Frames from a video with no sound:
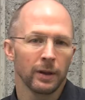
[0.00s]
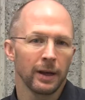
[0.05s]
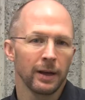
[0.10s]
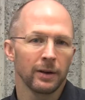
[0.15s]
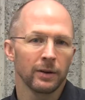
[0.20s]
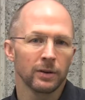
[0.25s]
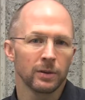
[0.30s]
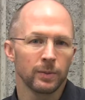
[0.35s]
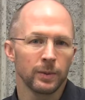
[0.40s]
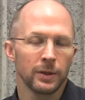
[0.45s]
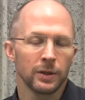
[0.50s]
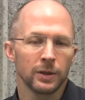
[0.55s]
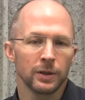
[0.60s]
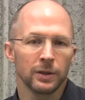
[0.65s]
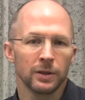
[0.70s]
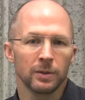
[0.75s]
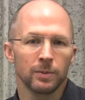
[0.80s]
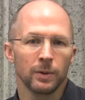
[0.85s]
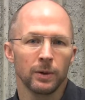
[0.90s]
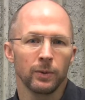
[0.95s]
the langur
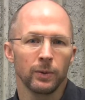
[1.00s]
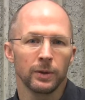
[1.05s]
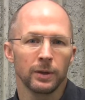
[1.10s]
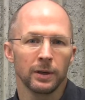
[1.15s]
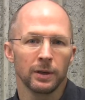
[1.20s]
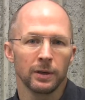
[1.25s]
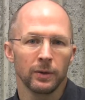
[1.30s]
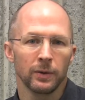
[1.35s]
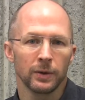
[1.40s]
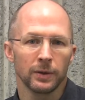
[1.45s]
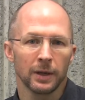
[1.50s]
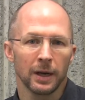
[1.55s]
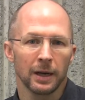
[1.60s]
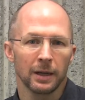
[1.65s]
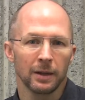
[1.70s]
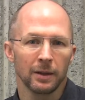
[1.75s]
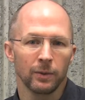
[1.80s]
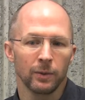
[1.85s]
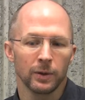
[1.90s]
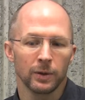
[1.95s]
species, but we didn't know
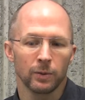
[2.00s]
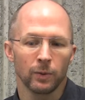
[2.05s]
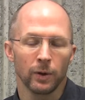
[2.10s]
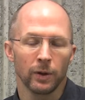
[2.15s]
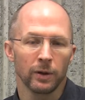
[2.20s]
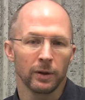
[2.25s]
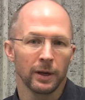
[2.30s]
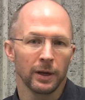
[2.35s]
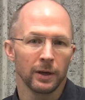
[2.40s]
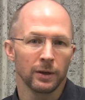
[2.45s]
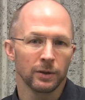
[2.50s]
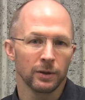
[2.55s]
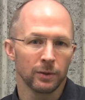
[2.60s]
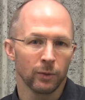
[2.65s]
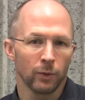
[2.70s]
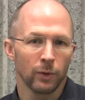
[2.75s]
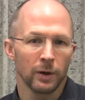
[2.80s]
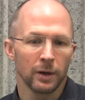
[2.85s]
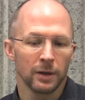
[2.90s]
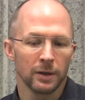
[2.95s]
exactly which one of the langurs
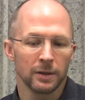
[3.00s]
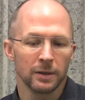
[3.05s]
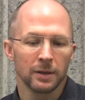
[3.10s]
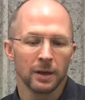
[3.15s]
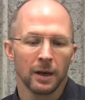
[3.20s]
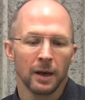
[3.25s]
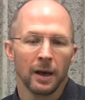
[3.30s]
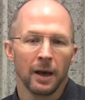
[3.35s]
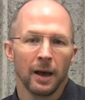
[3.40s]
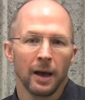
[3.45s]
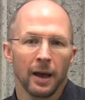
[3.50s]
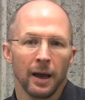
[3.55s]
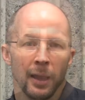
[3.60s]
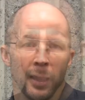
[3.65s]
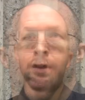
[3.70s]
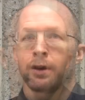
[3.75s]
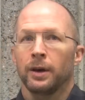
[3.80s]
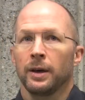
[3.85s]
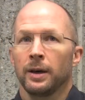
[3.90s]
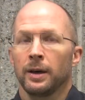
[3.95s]
it was.
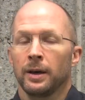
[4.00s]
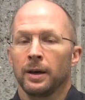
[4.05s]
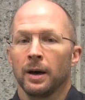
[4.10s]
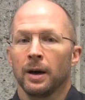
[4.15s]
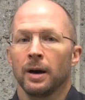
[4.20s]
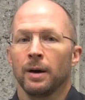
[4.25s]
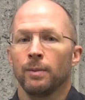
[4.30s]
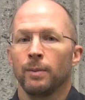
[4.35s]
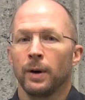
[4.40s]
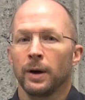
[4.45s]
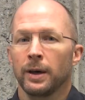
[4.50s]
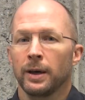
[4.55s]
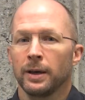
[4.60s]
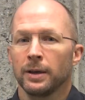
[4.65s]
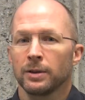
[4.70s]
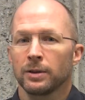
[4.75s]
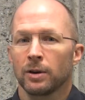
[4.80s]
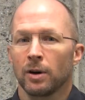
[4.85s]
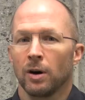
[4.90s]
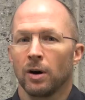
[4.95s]
The monkey
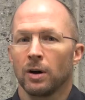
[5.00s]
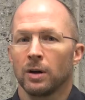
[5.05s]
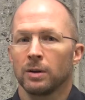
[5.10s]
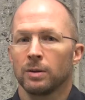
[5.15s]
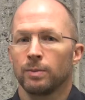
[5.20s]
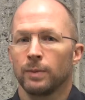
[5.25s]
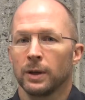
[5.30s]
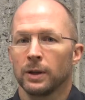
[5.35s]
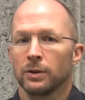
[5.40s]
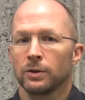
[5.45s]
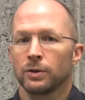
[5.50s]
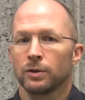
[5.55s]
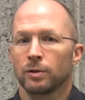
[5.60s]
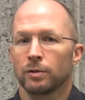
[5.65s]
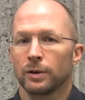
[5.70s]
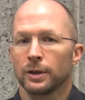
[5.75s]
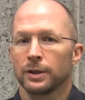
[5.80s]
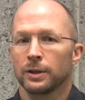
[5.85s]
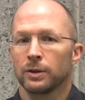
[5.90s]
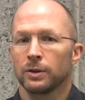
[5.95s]
is called Miller's
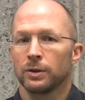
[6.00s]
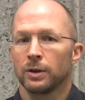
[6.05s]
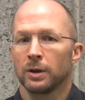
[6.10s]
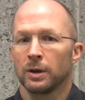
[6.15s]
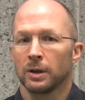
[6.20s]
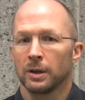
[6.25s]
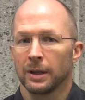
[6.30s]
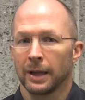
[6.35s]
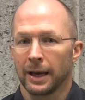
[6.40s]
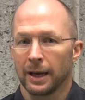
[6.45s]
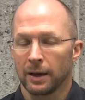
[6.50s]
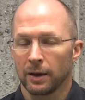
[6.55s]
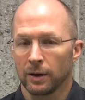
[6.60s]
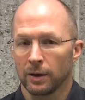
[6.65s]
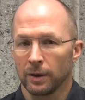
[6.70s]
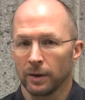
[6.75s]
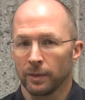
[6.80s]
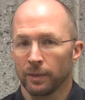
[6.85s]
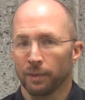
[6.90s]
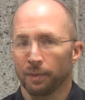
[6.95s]
Grizzled
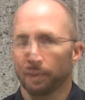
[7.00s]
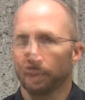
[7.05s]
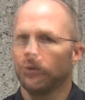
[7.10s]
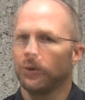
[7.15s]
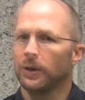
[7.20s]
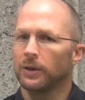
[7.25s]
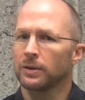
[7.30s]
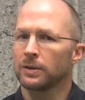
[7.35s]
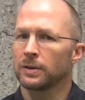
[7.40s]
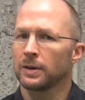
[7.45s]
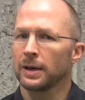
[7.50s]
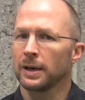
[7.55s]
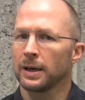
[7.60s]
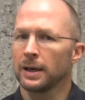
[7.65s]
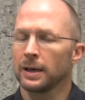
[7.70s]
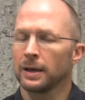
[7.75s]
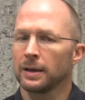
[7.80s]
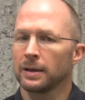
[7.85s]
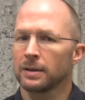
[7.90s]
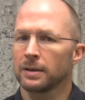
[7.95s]
Langur. It's
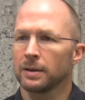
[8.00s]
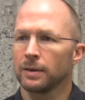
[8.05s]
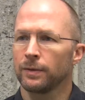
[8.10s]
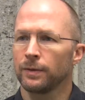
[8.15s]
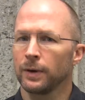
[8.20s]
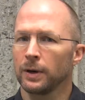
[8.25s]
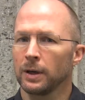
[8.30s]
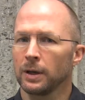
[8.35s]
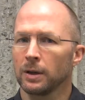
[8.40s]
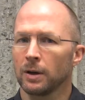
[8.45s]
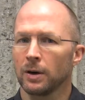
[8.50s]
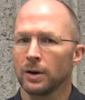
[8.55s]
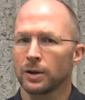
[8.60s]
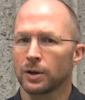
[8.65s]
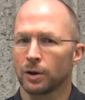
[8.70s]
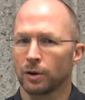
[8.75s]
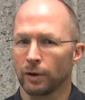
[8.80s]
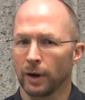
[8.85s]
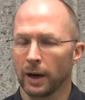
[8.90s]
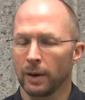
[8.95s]
a fairly
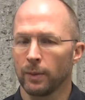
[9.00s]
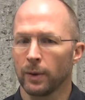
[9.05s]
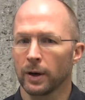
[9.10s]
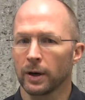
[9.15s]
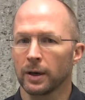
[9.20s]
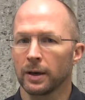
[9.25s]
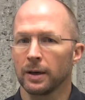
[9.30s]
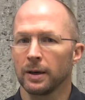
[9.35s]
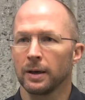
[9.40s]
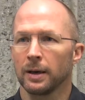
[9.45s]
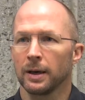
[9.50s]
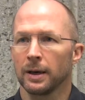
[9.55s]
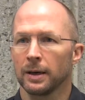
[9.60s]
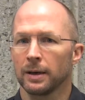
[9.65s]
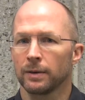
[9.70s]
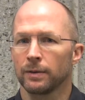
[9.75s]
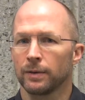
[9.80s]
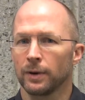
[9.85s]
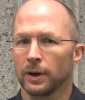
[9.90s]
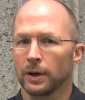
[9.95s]
large gray monkey,
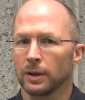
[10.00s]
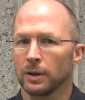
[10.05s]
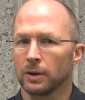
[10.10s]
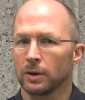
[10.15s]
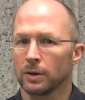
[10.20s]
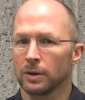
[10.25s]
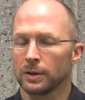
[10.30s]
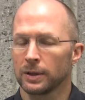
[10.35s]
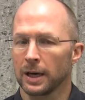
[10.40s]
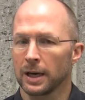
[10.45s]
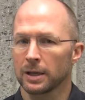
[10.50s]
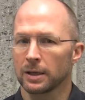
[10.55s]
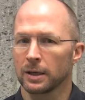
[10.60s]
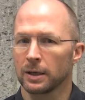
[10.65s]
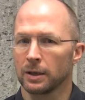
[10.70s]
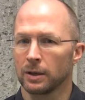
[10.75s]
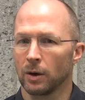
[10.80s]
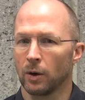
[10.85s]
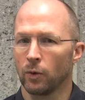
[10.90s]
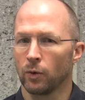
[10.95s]
and very little is
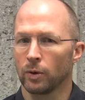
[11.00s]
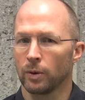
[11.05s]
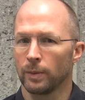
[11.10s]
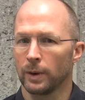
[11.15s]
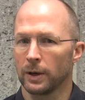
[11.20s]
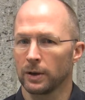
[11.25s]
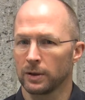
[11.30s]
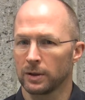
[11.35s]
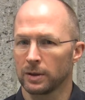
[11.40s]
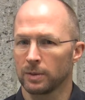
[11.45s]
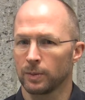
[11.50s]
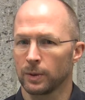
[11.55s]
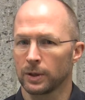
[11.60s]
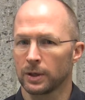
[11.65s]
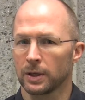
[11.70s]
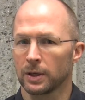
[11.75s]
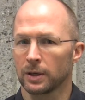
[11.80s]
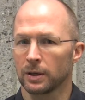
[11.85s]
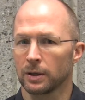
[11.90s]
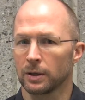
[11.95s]
actually known about this
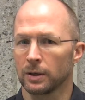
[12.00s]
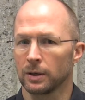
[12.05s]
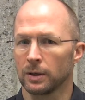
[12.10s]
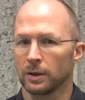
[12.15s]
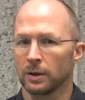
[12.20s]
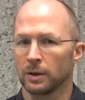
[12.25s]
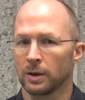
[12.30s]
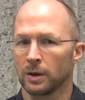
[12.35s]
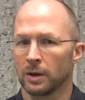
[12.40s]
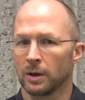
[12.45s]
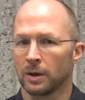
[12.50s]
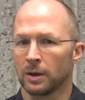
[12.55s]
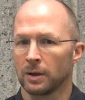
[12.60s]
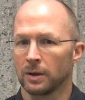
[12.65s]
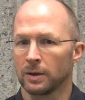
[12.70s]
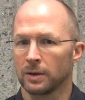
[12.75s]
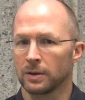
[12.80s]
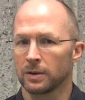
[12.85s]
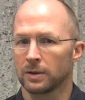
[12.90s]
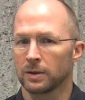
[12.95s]
particular
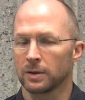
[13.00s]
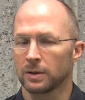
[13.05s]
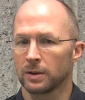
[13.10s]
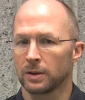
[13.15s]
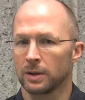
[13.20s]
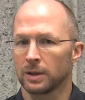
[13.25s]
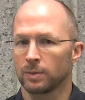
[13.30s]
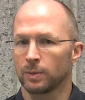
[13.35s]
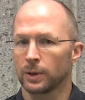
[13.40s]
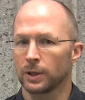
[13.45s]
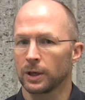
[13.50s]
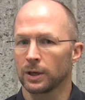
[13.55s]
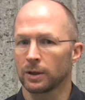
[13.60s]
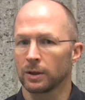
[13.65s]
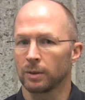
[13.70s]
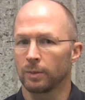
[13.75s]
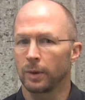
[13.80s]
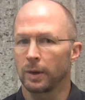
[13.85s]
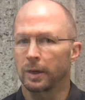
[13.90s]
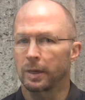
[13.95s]

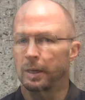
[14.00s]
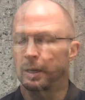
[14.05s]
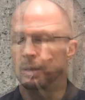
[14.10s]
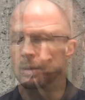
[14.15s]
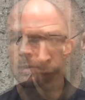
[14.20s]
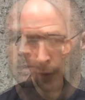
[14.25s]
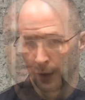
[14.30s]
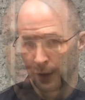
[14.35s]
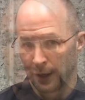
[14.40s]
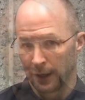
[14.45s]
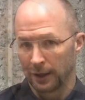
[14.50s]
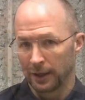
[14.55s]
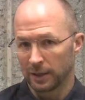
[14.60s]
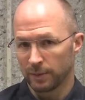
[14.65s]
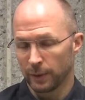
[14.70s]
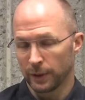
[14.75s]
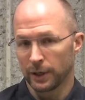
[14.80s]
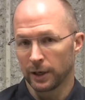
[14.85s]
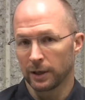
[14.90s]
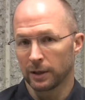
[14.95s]
monkey. Within
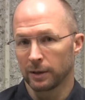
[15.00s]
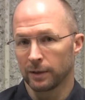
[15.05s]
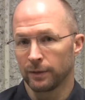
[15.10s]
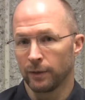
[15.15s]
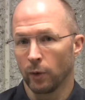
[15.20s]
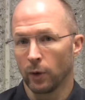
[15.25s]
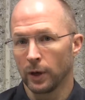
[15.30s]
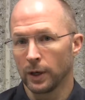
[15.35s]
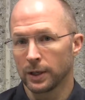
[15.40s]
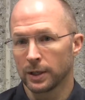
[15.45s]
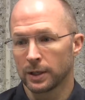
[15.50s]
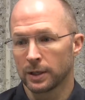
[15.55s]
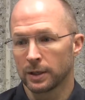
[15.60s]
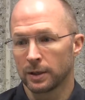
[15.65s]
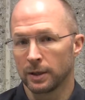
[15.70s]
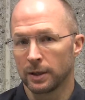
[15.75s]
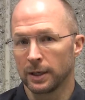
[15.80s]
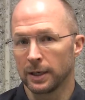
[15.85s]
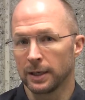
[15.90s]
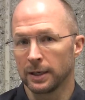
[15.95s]
this particular
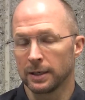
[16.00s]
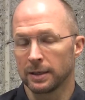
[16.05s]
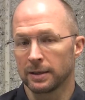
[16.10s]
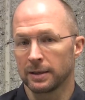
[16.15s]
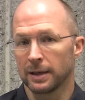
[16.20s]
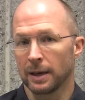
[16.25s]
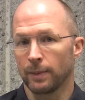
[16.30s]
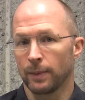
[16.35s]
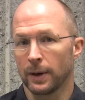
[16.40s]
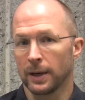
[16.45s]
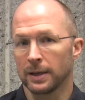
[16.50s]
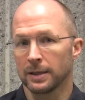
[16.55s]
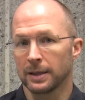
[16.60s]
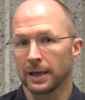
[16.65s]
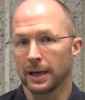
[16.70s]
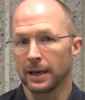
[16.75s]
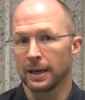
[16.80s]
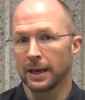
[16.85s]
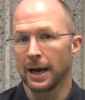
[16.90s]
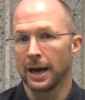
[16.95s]
forest, these
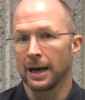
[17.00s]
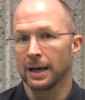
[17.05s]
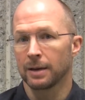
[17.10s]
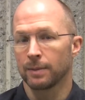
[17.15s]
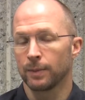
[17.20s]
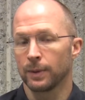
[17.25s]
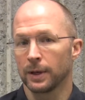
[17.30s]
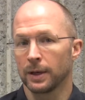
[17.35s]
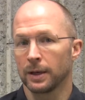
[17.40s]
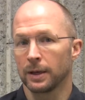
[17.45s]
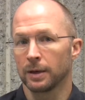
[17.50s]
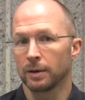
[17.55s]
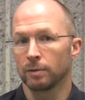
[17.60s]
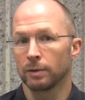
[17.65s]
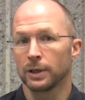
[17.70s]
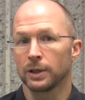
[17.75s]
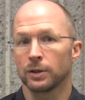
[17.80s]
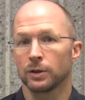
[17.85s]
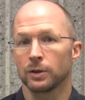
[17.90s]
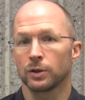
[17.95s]
sepons had not been
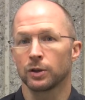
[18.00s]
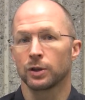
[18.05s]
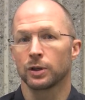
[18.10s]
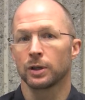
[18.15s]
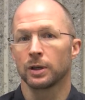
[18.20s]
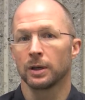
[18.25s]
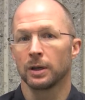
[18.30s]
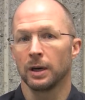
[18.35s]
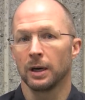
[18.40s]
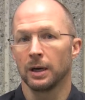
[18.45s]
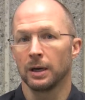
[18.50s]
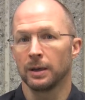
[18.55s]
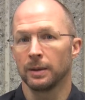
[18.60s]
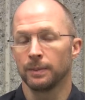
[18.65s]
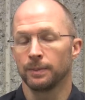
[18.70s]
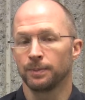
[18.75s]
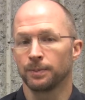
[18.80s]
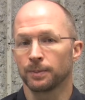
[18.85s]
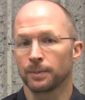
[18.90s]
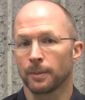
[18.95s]
researched.
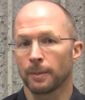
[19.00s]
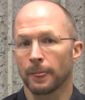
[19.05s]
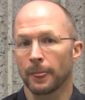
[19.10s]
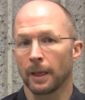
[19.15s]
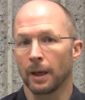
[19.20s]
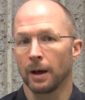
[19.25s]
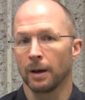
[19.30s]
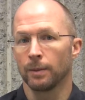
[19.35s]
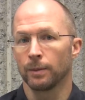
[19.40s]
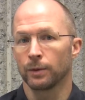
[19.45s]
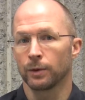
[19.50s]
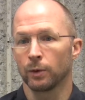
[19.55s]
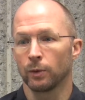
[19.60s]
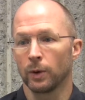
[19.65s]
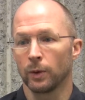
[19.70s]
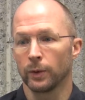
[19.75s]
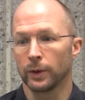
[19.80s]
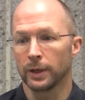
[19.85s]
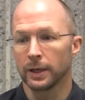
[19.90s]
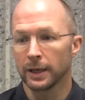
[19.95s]
So
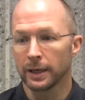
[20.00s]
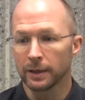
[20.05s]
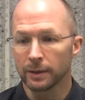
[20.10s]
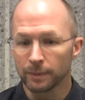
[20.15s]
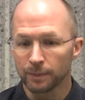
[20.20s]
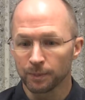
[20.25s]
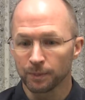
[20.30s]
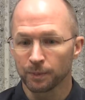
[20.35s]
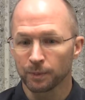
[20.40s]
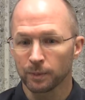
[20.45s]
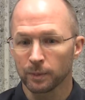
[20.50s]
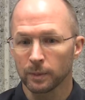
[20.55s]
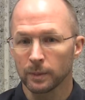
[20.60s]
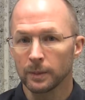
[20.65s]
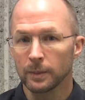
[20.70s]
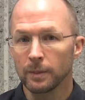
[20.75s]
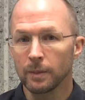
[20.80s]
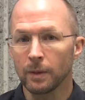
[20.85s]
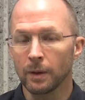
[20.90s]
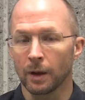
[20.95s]
what we did,
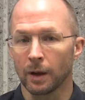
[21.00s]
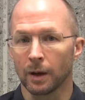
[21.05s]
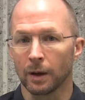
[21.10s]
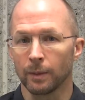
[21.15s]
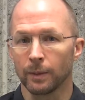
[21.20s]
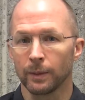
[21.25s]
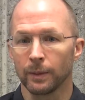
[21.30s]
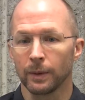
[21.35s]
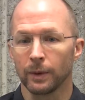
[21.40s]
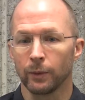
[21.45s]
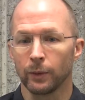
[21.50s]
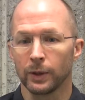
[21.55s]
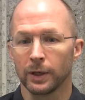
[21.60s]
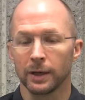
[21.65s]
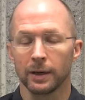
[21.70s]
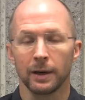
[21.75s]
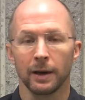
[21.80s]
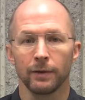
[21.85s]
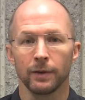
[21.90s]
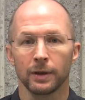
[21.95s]
we
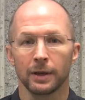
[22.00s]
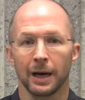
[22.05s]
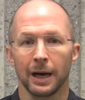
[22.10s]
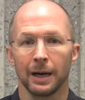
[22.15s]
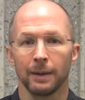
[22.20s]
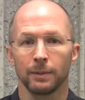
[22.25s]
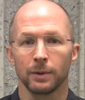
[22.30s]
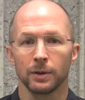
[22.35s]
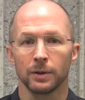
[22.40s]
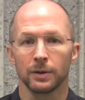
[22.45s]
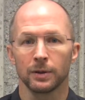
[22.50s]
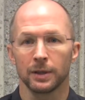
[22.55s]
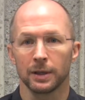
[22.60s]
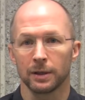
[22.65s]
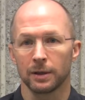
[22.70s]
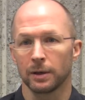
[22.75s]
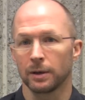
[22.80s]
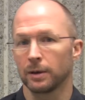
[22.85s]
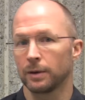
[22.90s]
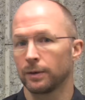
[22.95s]
didn't have the time to
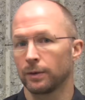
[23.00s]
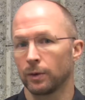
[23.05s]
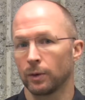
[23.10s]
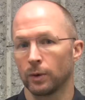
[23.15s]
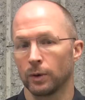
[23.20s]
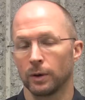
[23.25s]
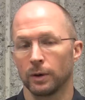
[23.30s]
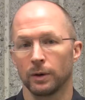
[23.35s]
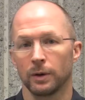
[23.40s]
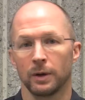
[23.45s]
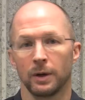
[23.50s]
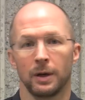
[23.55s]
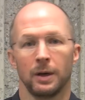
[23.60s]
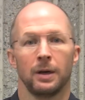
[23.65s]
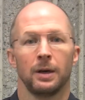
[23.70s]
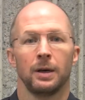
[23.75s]
sit there for